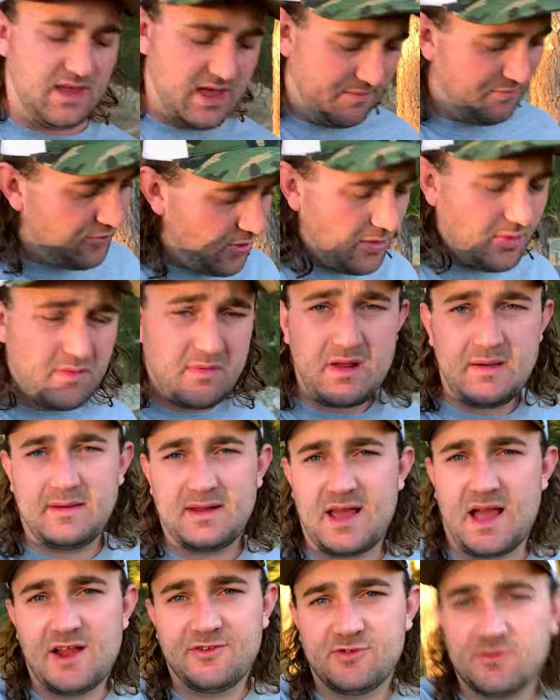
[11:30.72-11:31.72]
there probably about
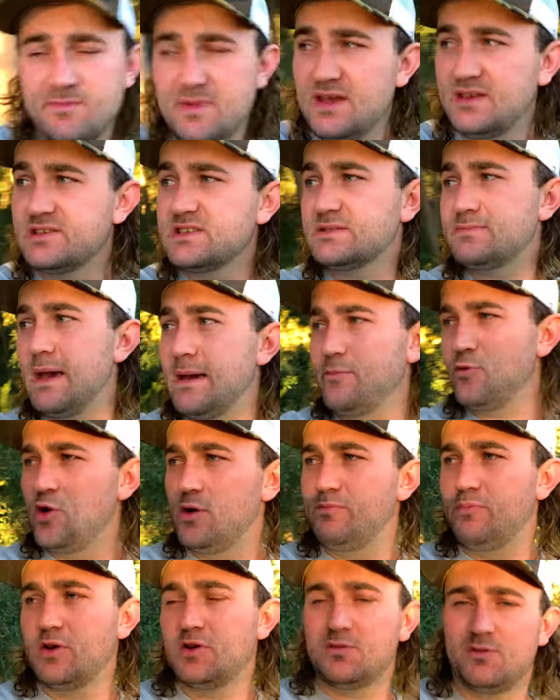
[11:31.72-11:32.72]
100 meters maybe we'll
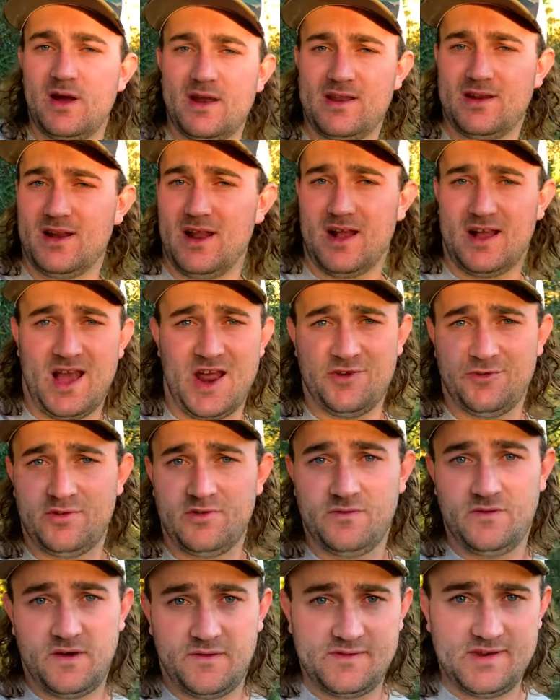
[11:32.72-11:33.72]
put one at like
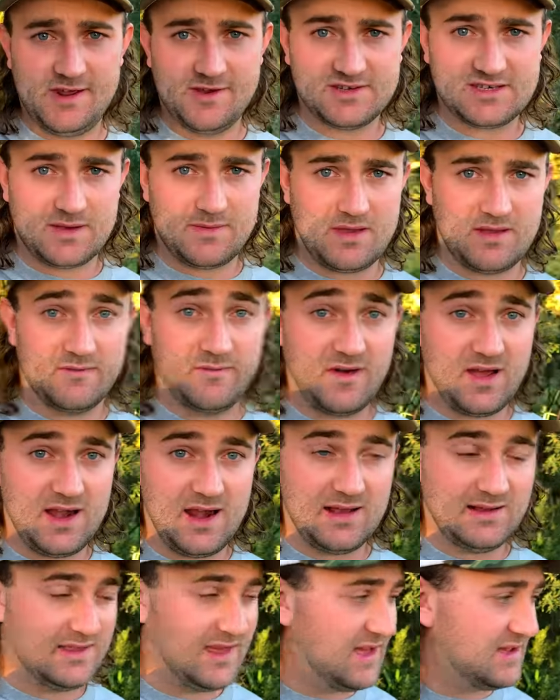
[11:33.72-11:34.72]
150 or something fun
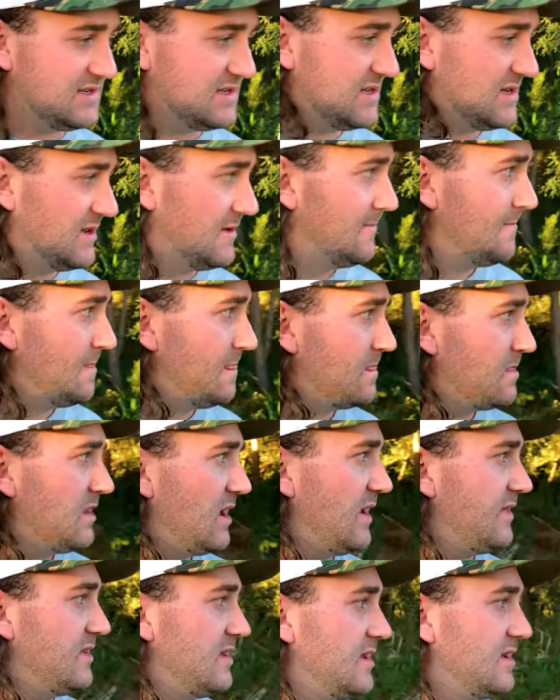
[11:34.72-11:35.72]
like that
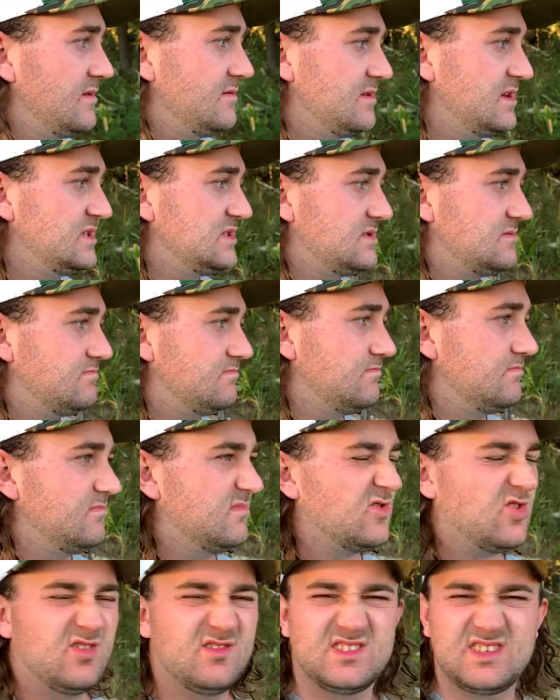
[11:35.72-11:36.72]
and then there's
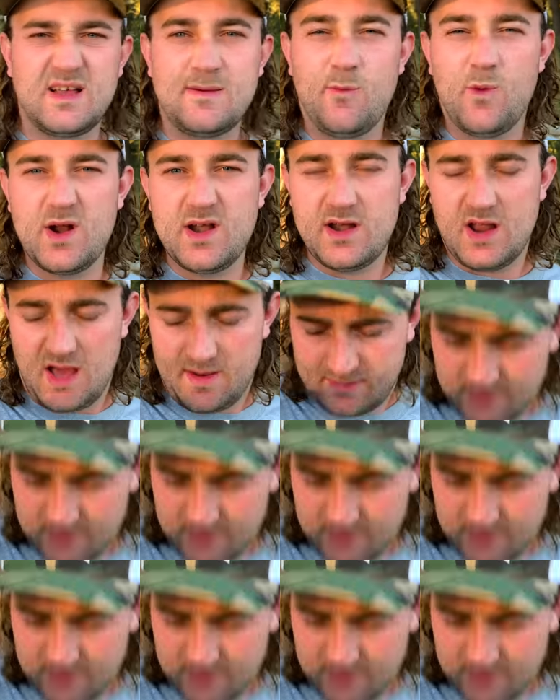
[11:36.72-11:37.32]
some wind now